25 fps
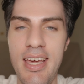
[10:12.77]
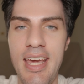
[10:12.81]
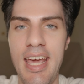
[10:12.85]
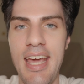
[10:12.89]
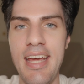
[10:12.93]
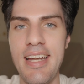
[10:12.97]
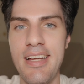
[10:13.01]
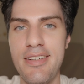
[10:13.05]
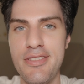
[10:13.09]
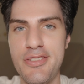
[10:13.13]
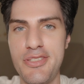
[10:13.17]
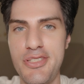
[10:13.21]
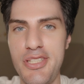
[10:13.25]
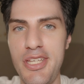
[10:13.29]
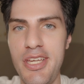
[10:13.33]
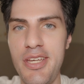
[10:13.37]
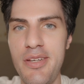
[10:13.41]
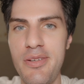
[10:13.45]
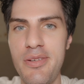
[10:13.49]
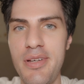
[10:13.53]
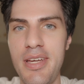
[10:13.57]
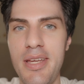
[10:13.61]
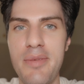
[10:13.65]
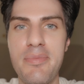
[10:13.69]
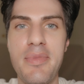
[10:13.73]
and I'll see
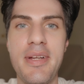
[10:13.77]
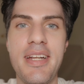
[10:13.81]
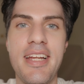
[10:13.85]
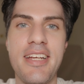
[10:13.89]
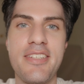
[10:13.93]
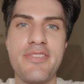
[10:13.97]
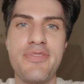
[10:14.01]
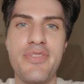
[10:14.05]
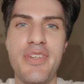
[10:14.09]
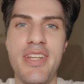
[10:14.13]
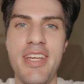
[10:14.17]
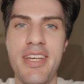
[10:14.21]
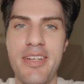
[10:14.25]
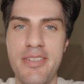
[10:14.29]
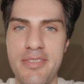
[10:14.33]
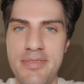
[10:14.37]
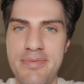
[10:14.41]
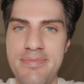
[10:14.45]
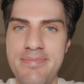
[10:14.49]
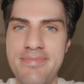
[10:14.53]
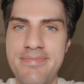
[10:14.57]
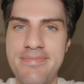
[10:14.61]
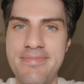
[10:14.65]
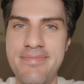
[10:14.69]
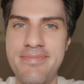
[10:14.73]
you in my next video.
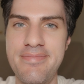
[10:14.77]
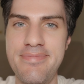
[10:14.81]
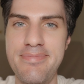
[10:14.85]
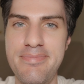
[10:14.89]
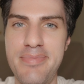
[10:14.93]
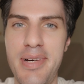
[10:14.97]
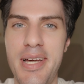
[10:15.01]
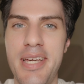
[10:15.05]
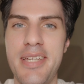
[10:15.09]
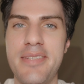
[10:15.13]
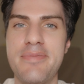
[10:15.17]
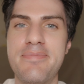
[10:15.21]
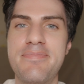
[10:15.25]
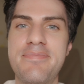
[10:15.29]
Bye.